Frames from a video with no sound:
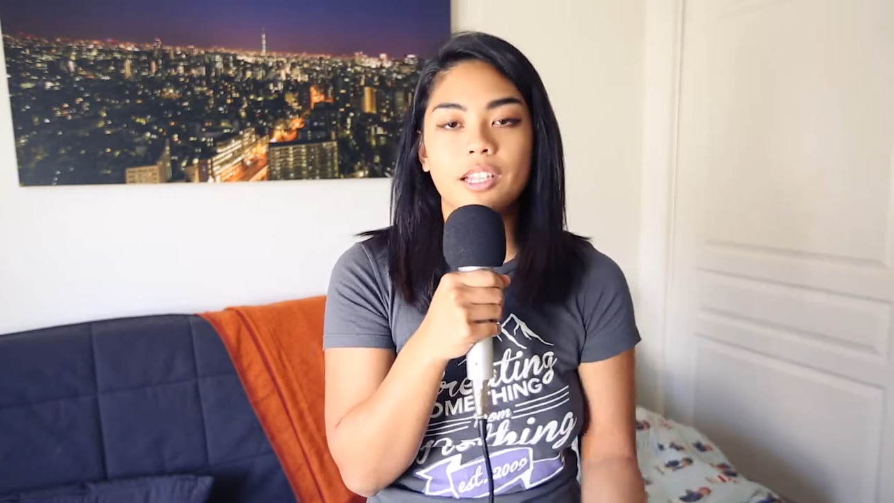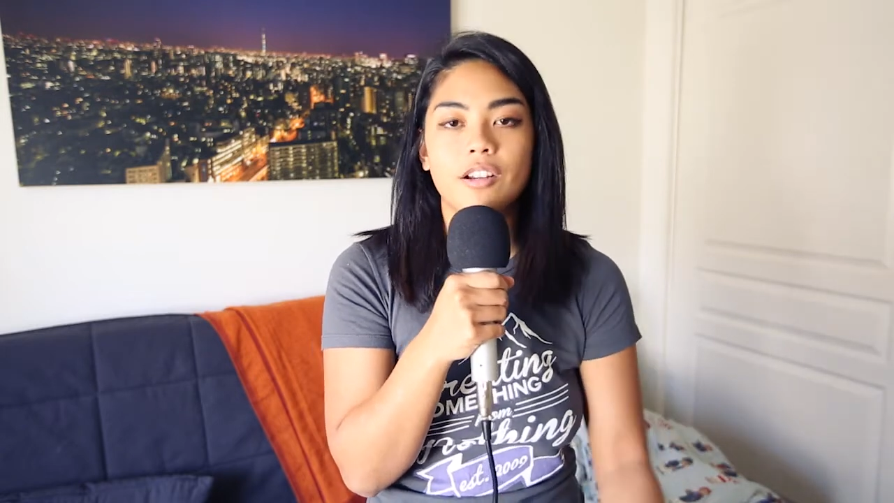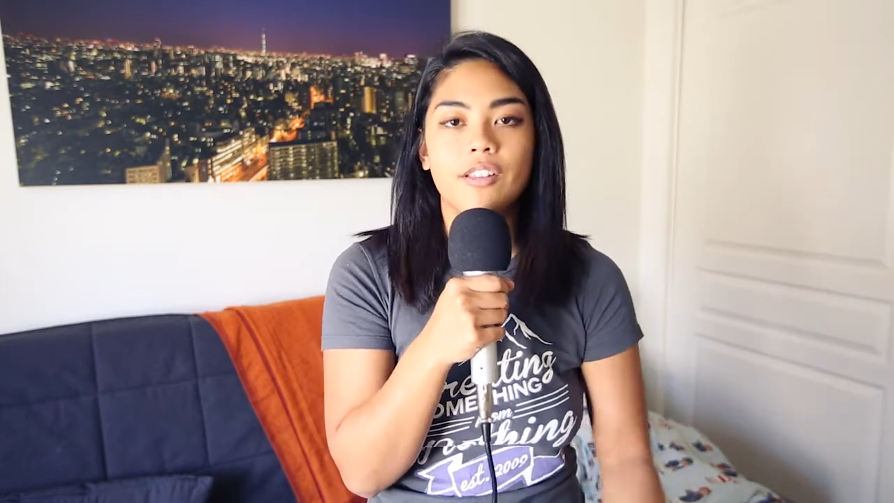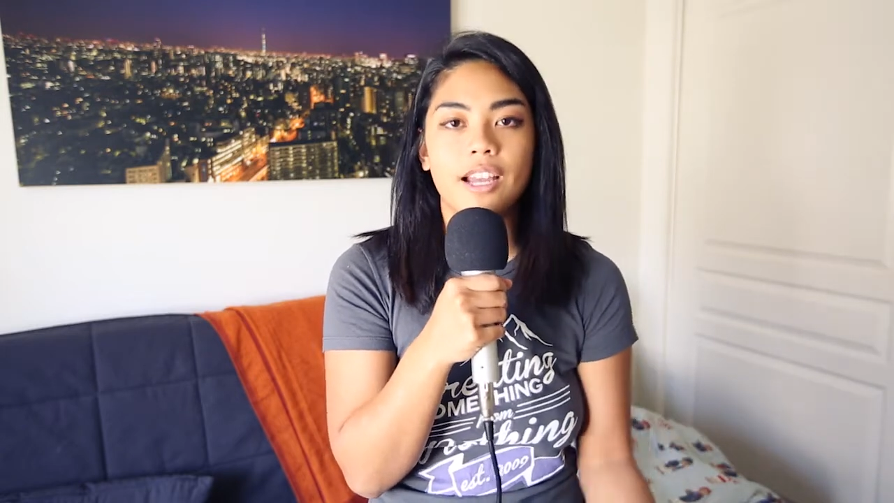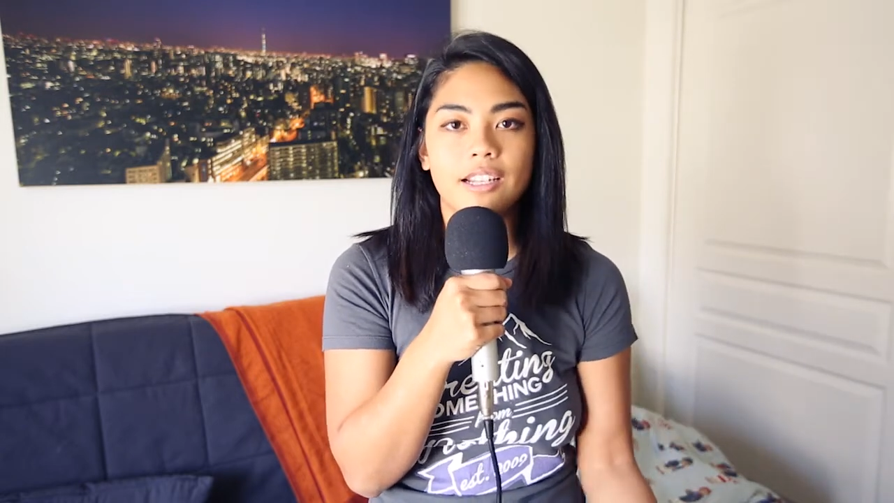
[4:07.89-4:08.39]

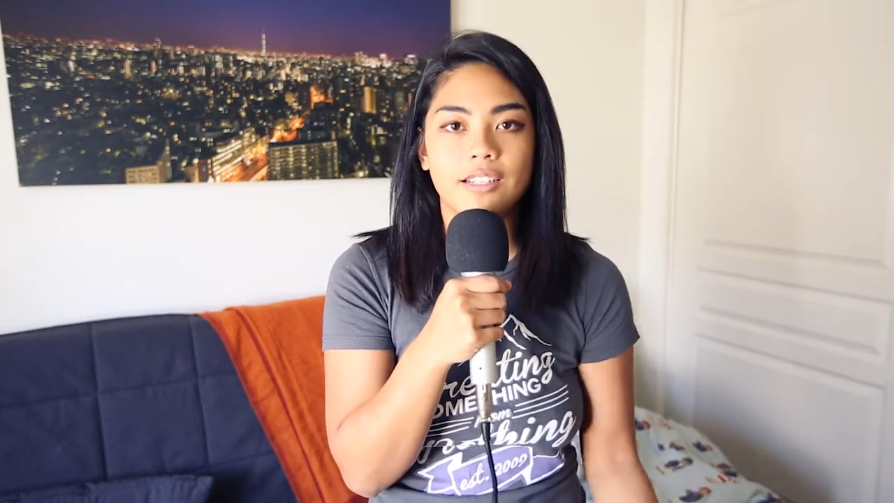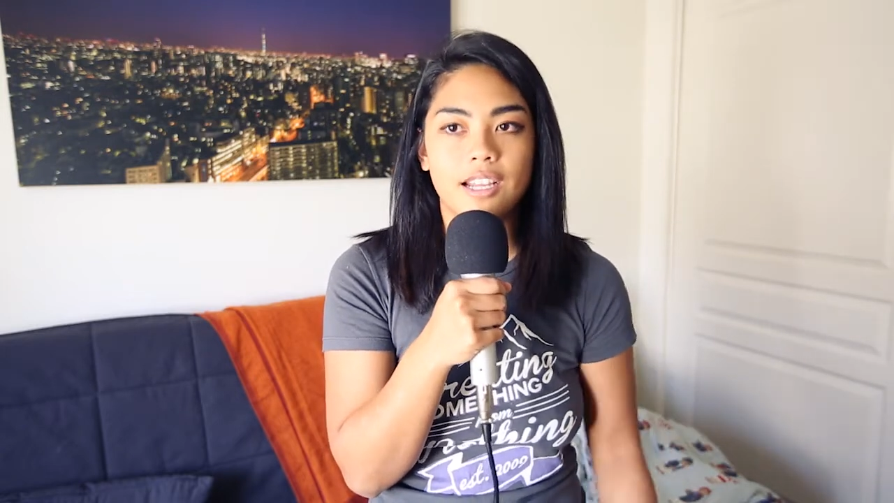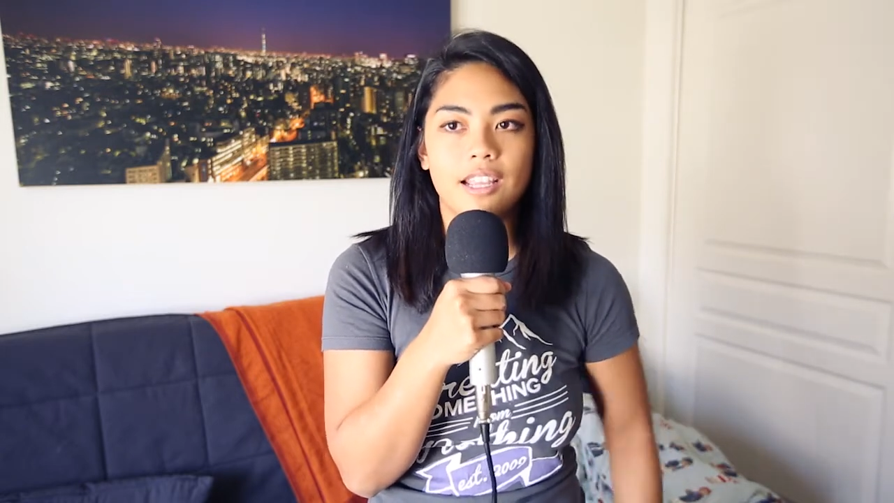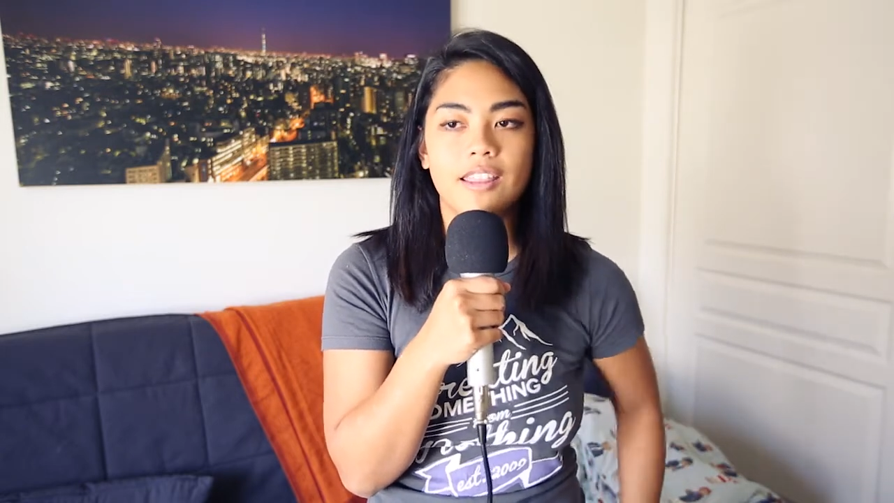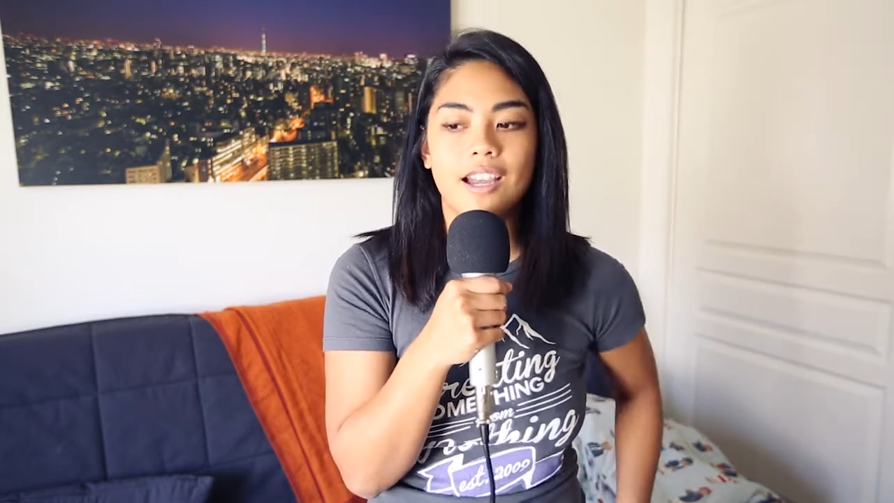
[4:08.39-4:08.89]
hear that and
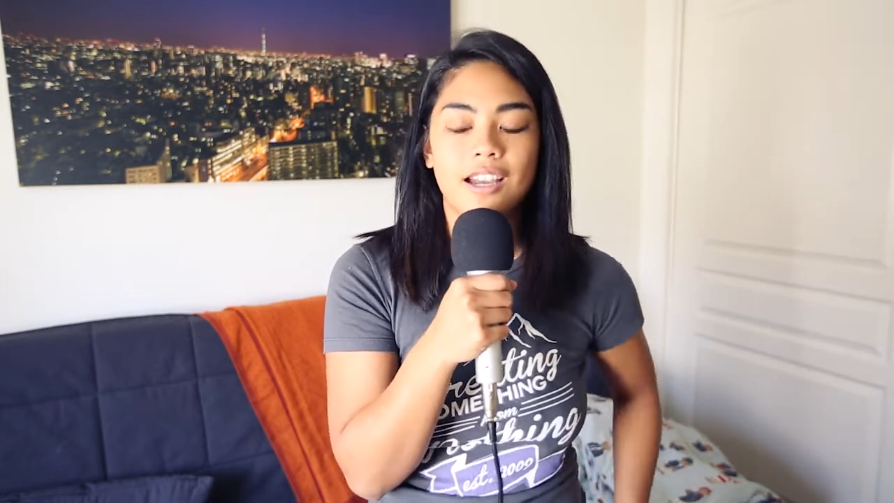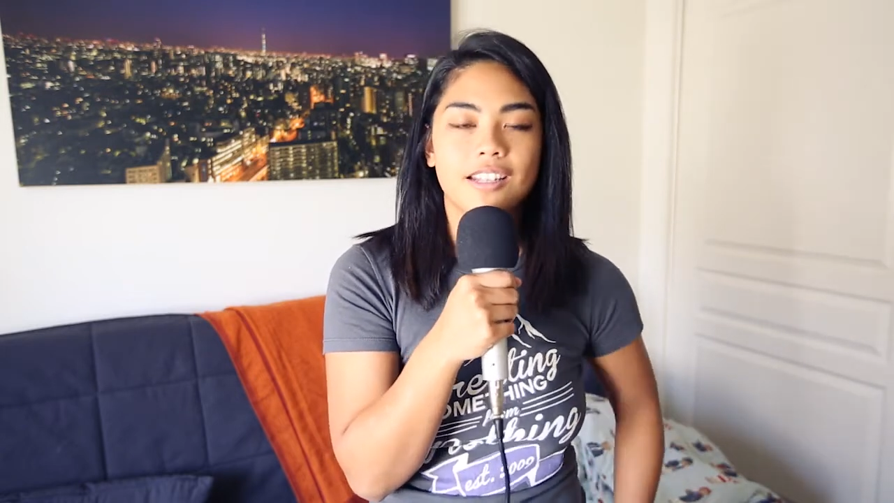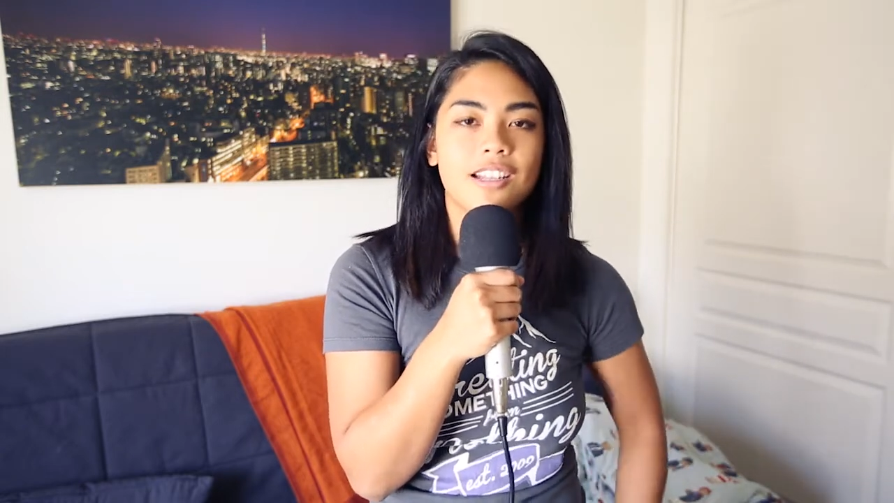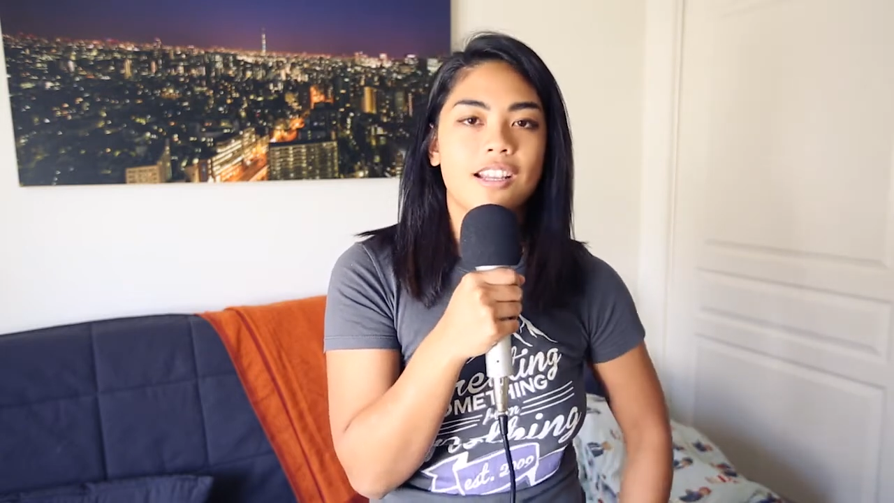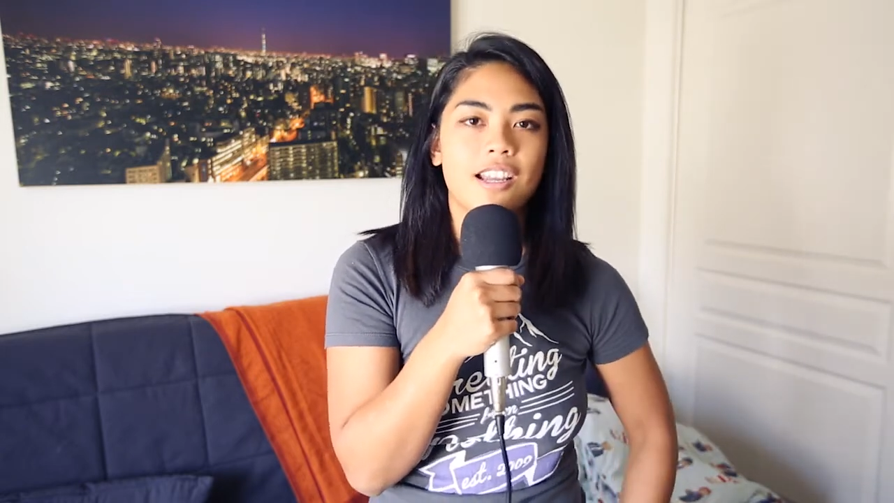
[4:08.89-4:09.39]
take
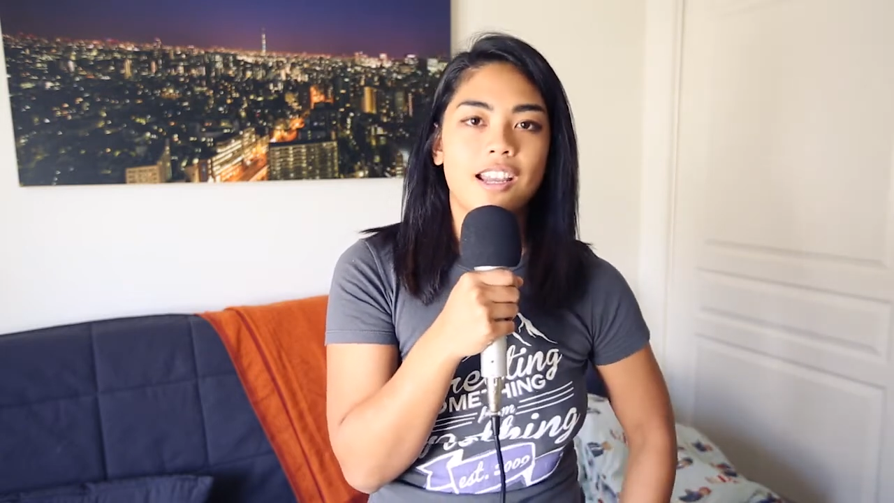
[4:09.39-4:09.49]
that